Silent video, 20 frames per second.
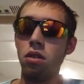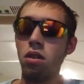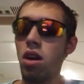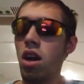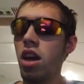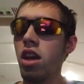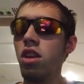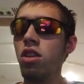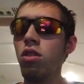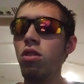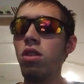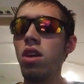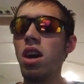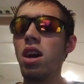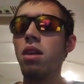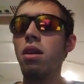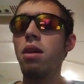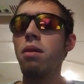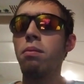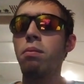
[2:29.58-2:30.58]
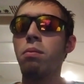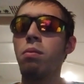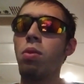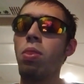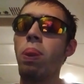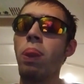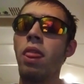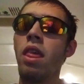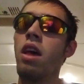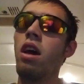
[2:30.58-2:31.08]
I do not, and
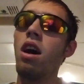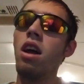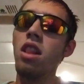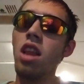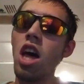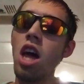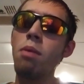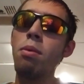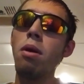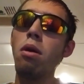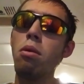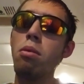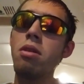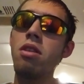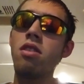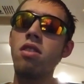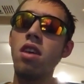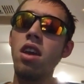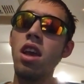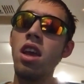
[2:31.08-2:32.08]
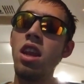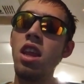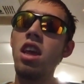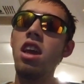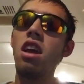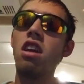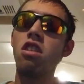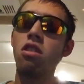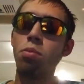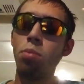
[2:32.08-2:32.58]
a lot of people have been saying
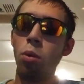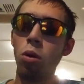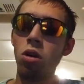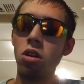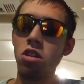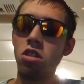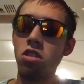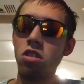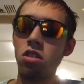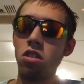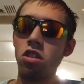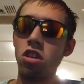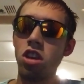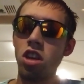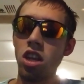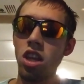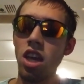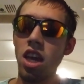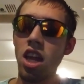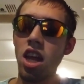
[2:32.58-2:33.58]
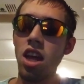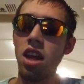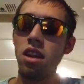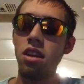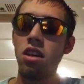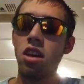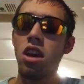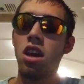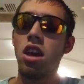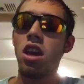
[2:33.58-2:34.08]
EA Sports should get
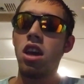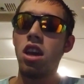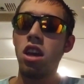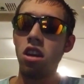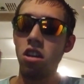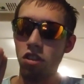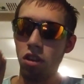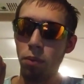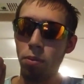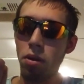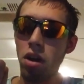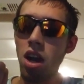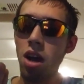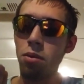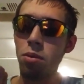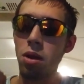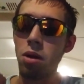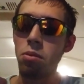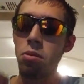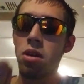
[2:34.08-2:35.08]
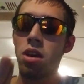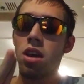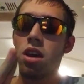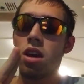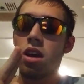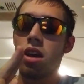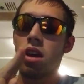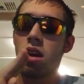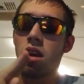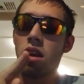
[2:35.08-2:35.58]
it. Here's the problem.
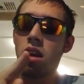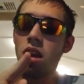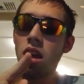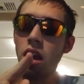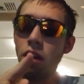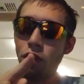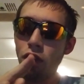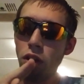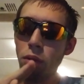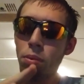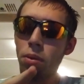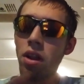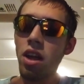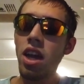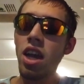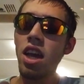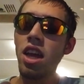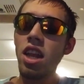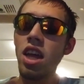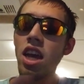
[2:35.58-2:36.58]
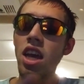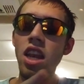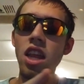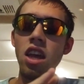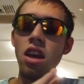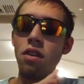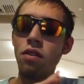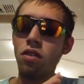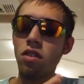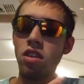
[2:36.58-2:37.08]
If you played
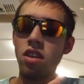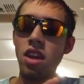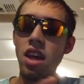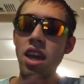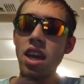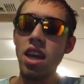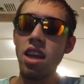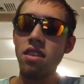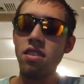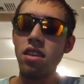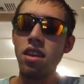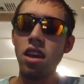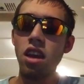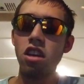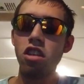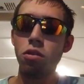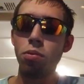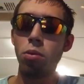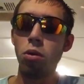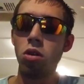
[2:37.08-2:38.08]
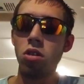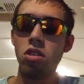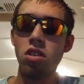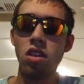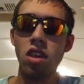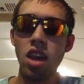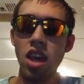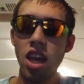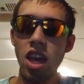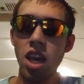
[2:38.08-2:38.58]
any of today's EA Sports
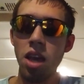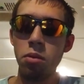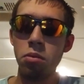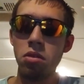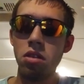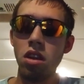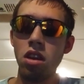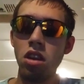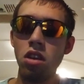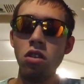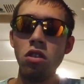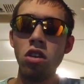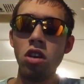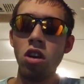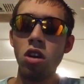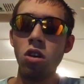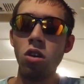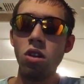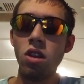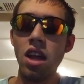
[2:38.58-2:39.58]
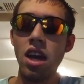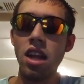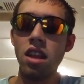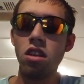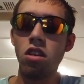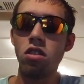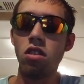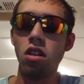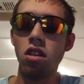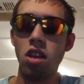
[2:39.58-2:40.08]
games, then you know
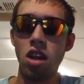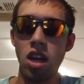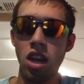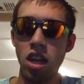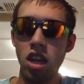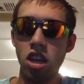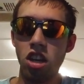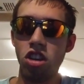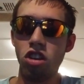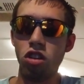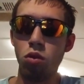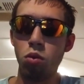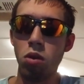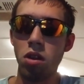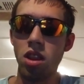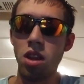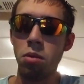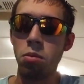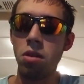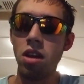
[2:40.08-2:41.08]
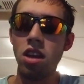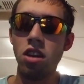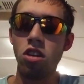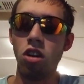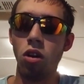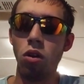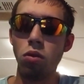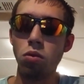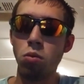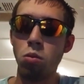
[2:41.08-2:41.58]
that there's a lot of issues with them. They
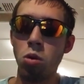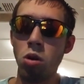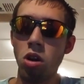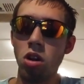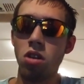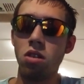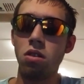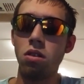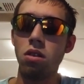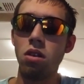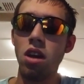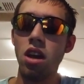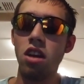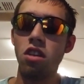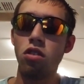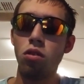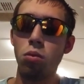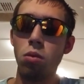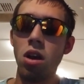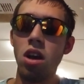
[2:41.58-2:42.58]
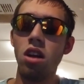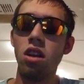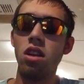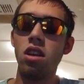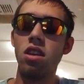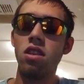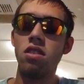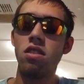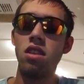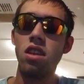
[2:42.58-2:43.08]
don't work as
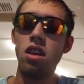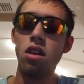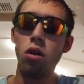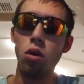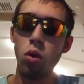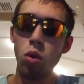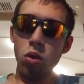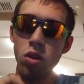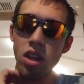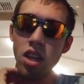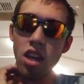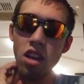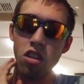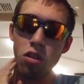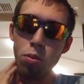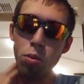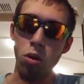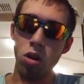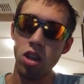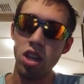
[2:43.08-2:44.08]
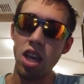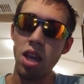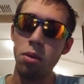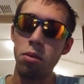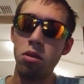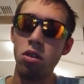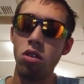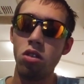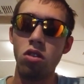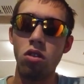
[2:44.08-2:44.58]
well as the old EA Sport
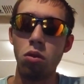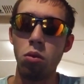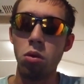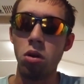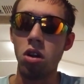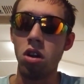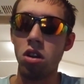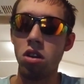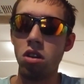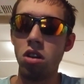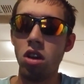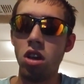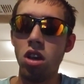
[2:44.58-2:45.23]
games used to work.